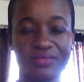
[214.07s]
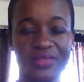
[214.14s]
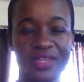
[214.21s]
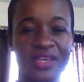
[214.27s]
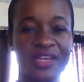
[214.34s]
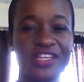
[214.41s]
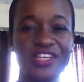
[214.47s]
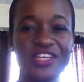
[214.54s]

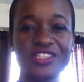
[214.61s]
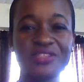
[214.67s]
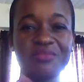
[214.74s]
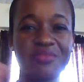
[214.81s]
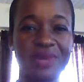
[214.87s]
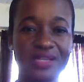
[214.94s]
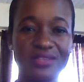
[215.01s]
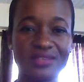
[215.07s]
It
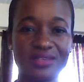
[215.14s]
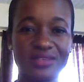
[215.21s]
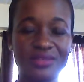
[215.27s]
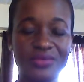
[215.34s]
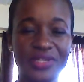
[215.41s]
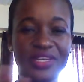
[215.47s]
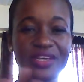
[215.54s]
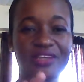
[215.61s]
doesn't matter
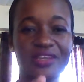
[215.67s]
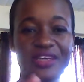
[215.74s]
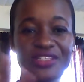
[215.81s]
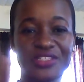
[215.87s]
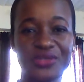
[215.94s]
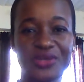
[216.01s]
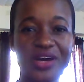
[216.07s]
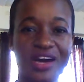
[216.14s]
whether or
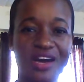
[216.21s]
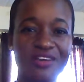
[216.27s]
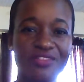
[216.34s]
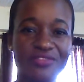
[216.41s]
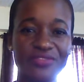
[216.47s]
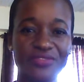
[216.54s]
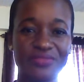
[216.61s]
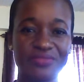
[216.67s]
not you
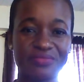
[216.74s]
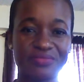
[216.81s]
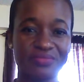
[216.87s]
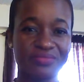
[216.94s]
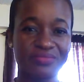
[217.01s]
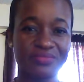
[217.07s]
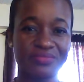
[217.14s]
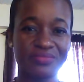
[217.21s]
have
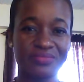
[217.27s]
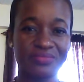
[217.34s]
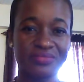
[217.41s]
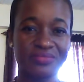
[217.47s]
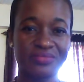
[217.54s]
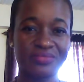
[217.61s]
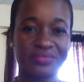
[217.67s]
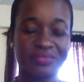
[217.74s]

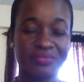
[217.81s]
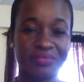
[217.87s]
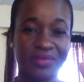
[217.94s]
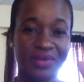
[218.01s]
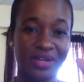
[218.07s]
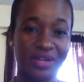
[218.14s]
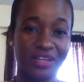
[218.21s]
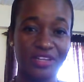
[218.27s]

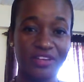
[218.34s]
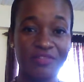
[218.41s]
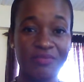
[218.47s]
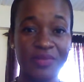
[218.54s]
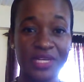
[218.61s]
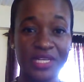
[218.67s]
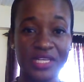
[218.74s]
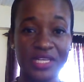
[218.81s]
a lot of
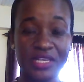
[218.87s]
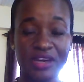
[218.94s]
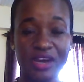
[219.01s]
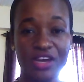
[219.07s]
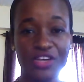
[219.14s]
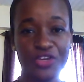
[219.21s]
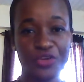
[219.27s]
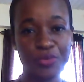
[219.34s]
money
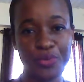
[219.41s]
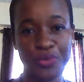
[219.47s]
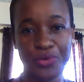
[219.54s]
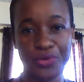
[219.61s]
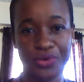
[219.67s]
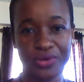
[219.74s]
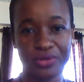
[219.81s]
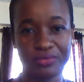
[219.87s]
or you're
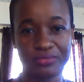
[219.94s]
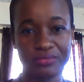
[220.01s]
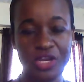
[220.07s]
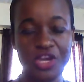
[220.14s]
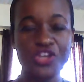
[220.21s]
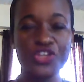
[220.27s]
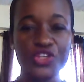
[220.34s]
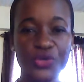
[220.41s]
poor.
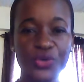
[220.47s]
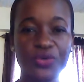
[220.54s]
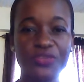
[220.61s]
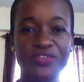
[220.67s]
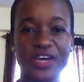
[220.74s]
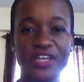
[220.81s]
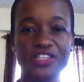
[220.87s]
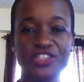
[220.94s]
Know
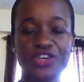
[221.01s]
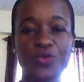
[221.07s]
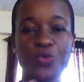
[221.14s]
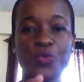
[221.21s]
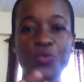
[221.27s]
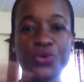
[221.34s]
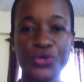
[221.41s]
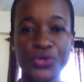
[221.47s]
that you're
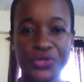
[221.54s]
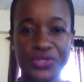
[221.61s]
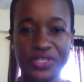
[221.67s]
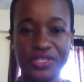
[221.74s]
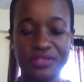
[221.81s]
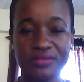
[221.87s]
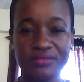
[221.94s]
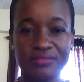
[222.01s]

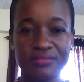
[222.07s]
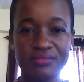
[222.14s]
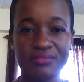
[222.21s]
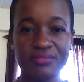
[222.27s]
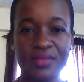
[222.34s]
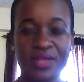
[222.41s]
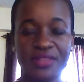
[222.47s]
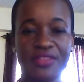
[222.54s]
worthy.
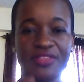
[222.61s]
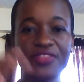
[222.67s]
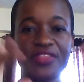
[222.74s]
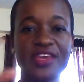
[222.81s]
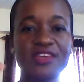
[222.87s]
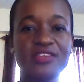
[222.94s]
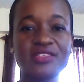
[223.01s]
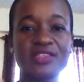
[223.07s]

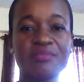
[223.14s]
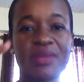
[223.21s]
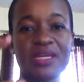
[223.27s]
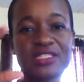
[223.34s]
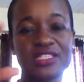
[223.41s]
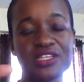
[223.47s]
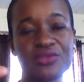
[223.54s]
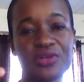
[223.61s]
The
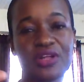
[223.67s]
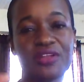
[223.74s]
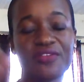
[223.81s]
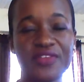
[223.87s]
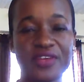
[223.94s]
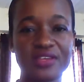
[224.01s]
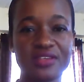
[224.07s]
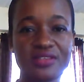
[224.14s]
material
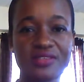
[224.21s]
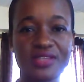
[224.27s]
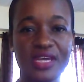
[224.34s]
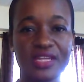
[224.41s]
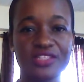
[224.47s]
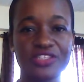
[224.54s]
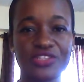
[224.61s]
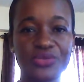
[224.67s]
things
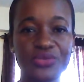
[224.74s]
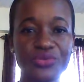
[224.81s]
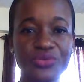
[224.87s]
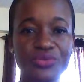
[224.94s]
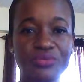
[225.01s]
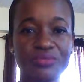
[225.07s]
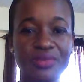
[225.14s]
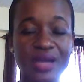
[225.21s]
that
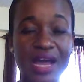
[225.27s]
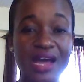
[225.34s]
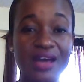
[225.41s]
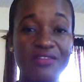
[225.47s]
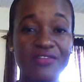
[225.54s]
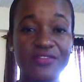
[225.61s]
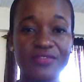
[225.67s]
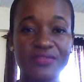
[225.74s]
you
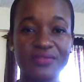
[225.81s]
have,